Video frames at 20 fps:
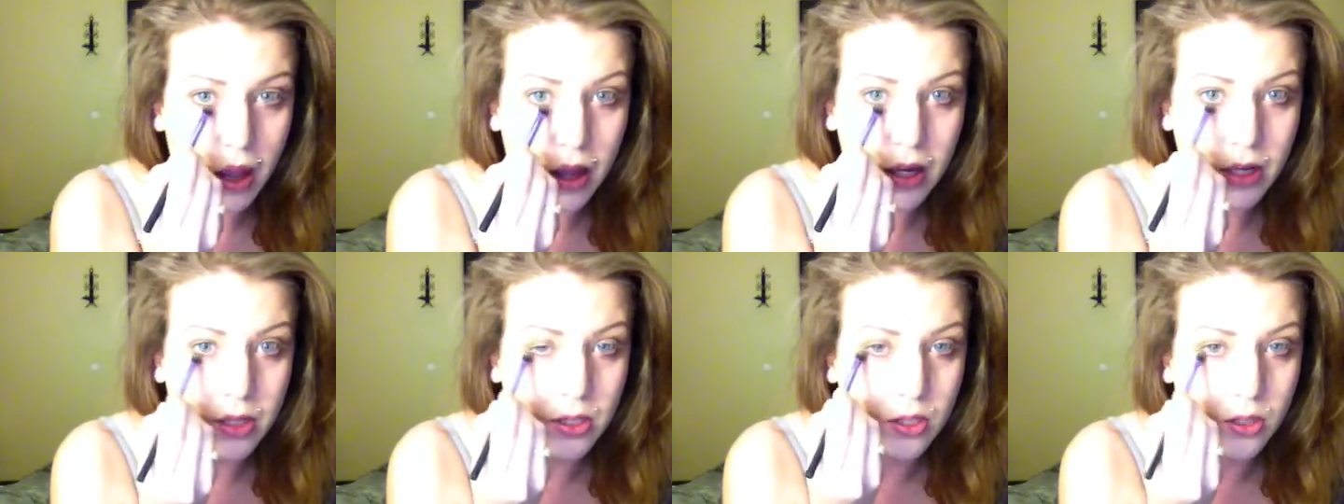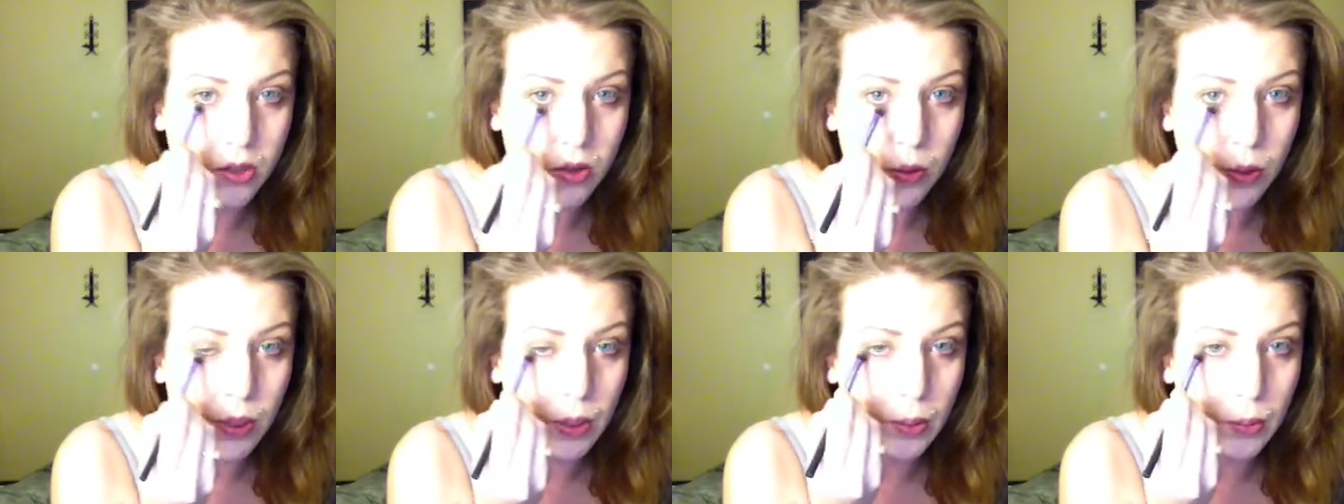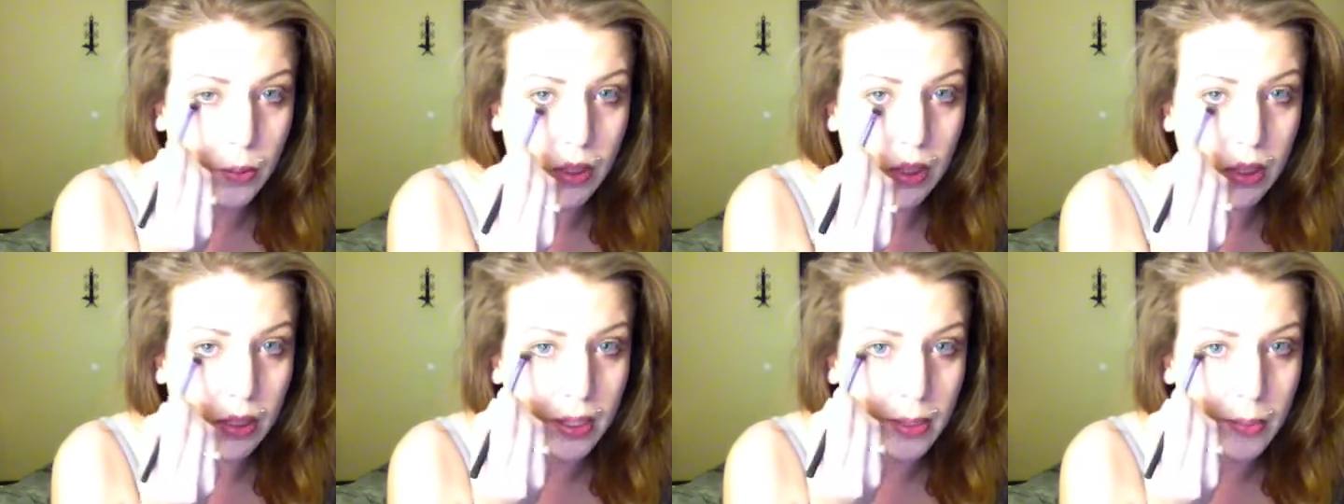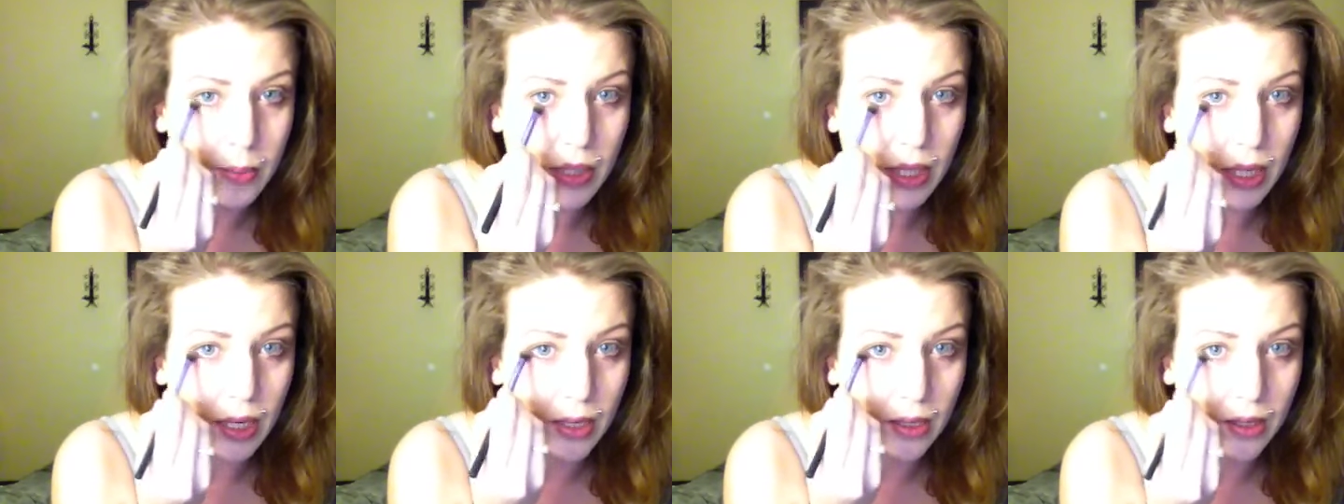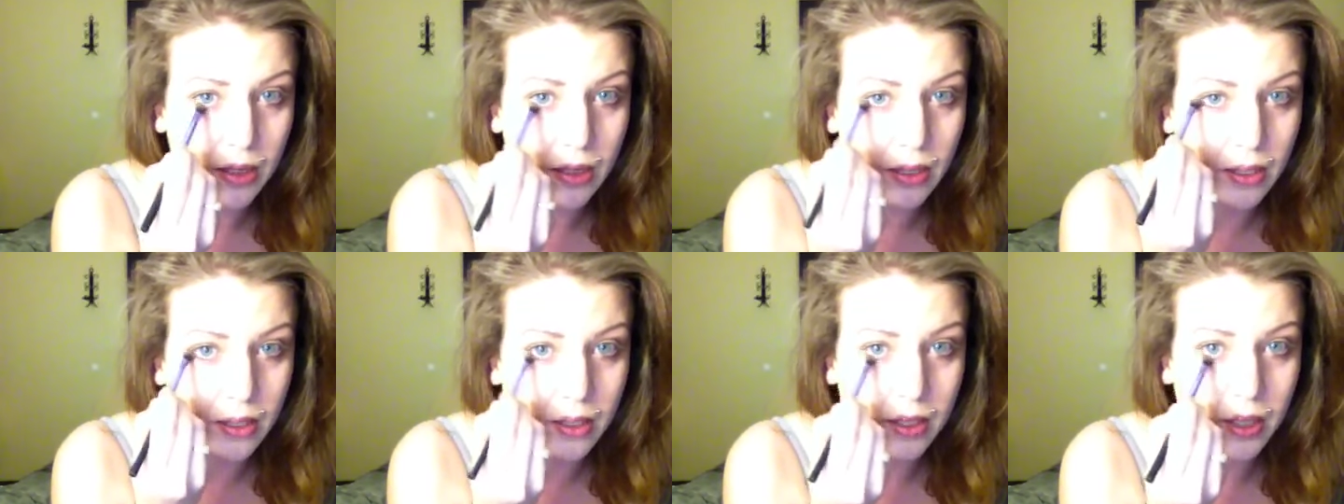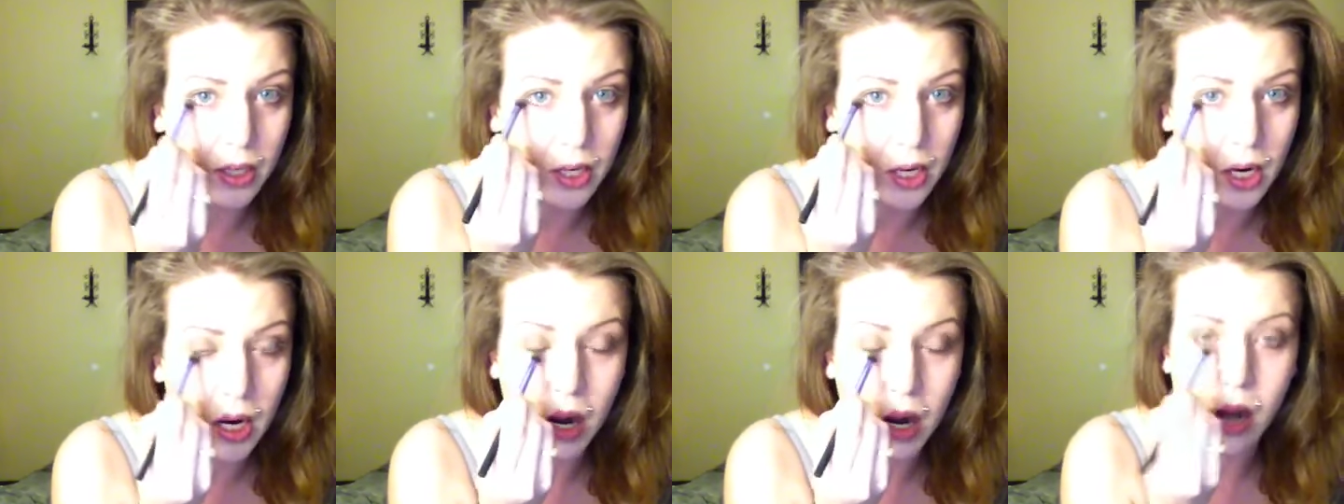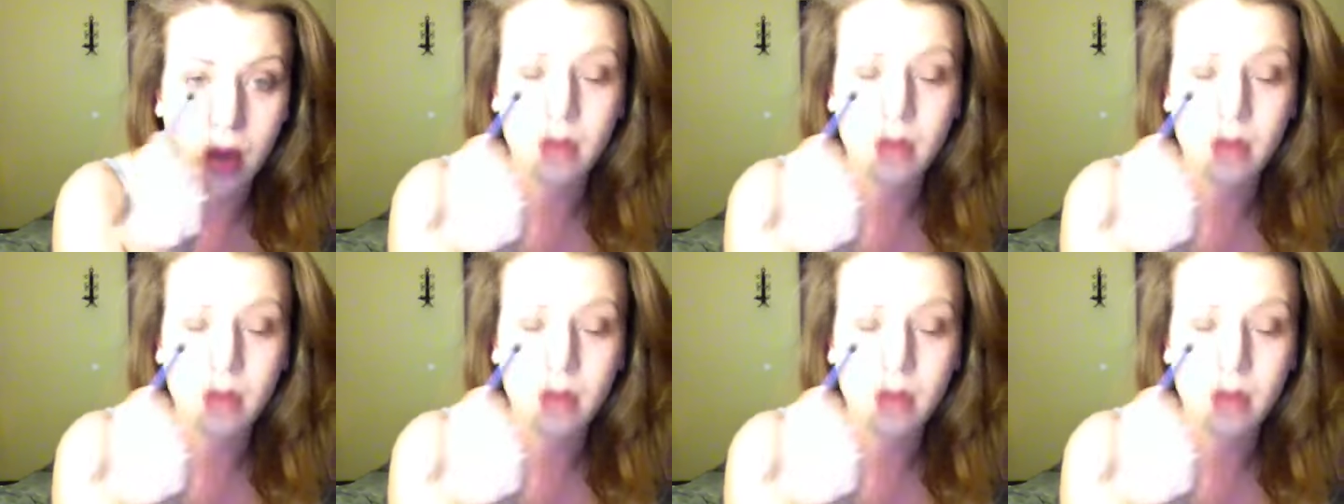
I used to only wear like black eyeliner,